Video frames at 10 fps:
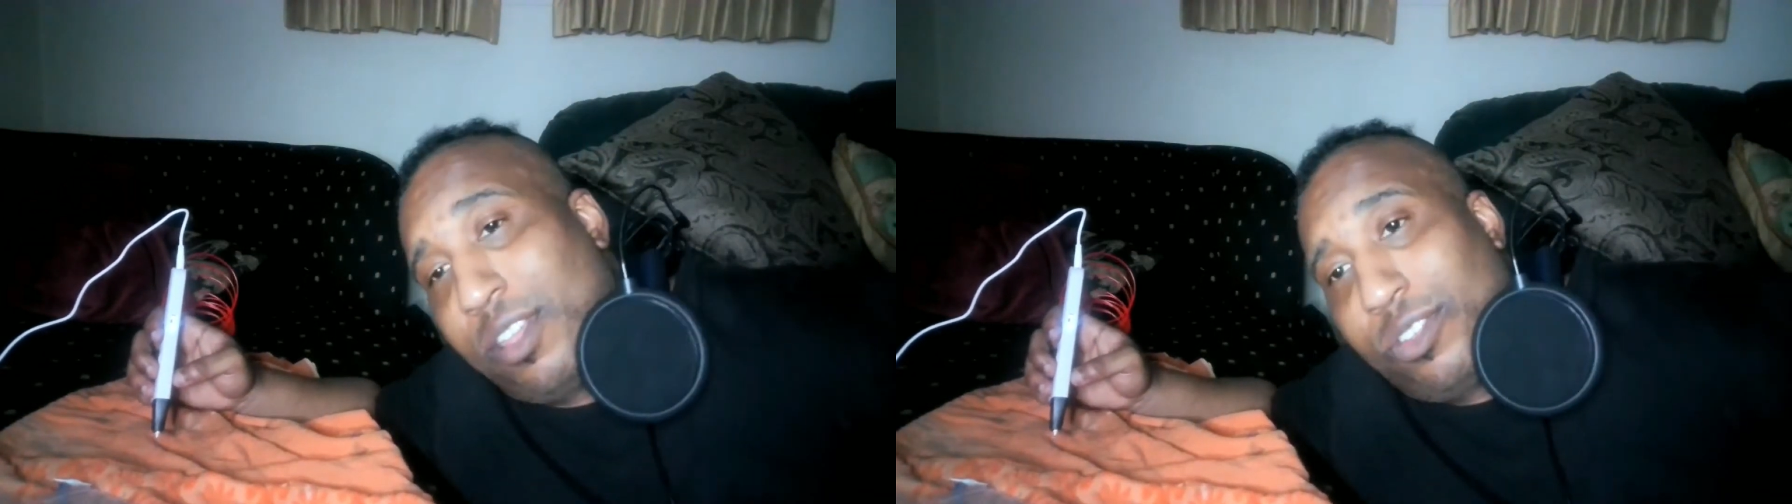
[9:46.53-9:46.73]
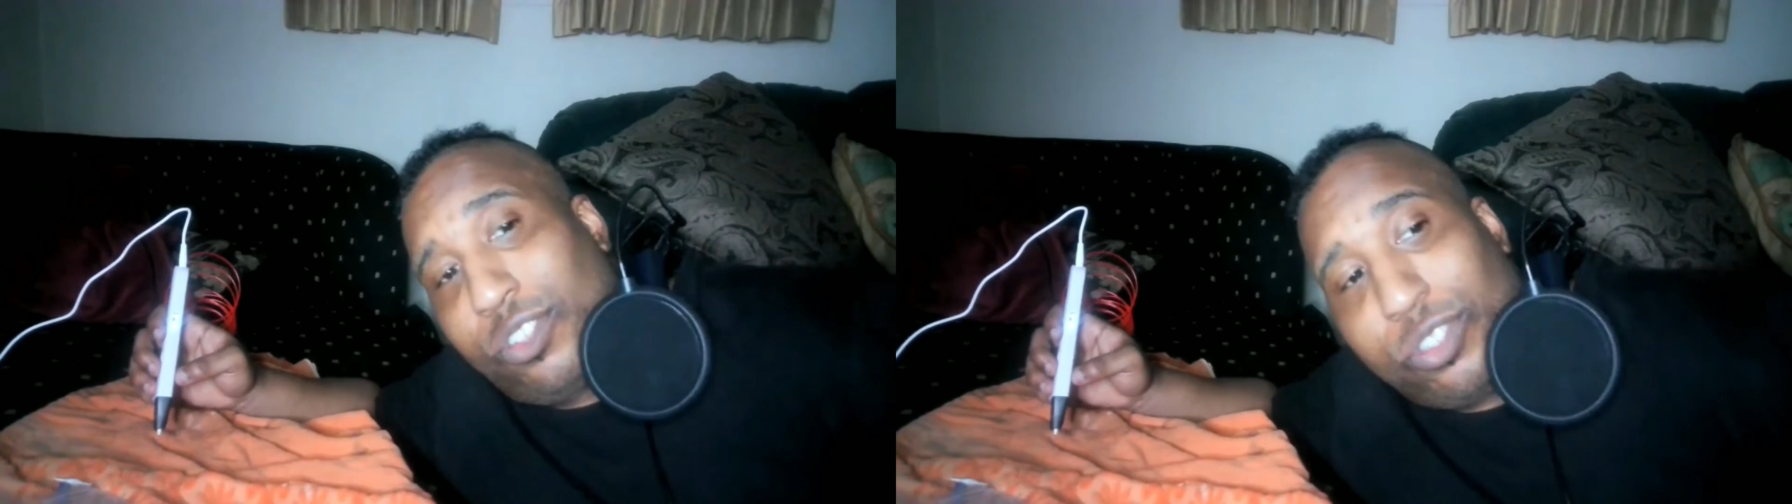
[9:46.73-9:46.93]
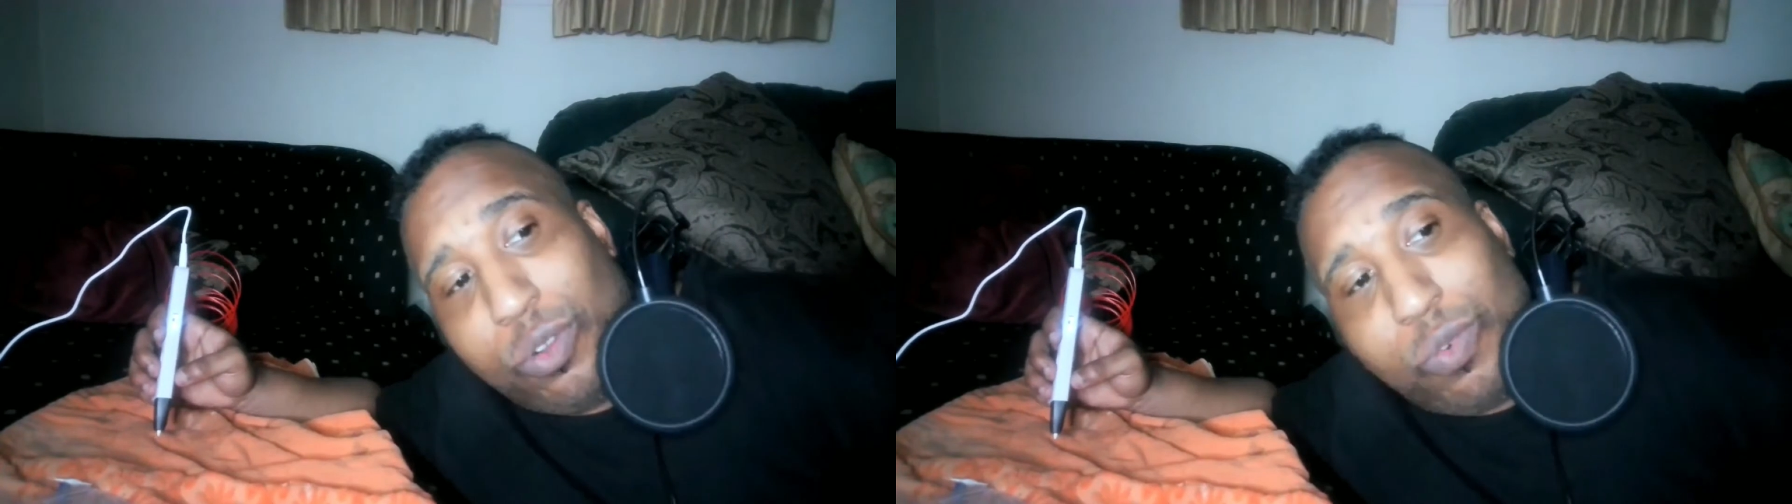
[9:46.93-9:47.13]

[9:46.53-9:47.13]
So